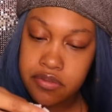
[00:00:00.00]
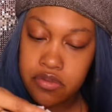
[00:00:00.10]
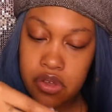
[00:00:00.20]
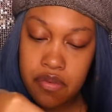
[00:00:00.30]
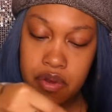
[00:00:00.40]

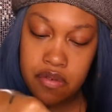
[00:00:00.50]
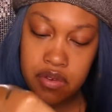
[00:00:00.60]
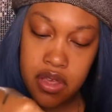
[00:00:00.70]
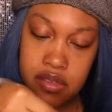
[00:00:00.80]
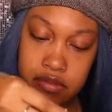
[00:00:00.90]
or whatever the
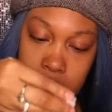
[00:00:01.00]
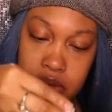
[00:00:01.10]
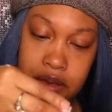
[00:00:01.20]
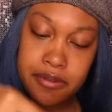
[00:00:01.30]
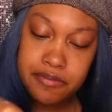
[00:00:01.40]
case may
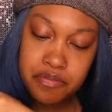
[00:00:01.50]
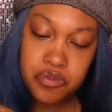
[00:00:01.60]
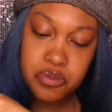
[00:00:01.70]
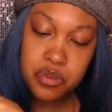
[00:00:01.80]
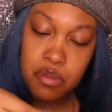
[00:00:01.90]
be.
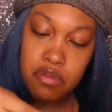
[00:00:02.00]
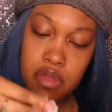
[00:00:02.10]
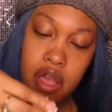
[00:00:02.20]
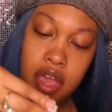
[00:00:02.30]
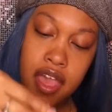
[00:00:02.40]

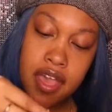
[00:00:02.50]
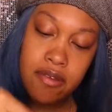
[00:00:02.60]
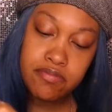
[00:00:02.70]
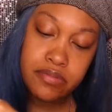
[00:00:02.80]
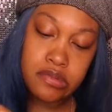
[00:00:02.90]
And